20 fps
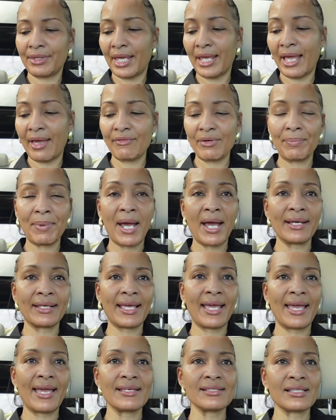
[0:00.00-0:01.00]
they have a
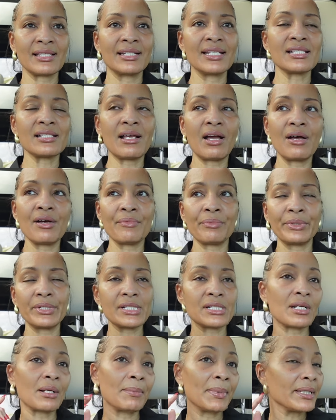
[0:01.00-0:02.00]
podcast, and it's called
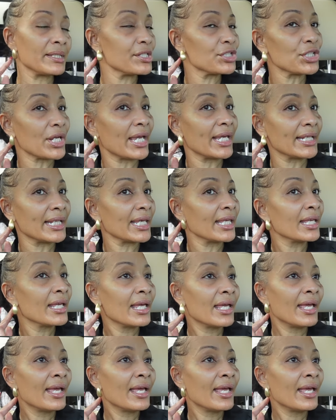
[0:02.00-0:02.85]
Reasonably Shady.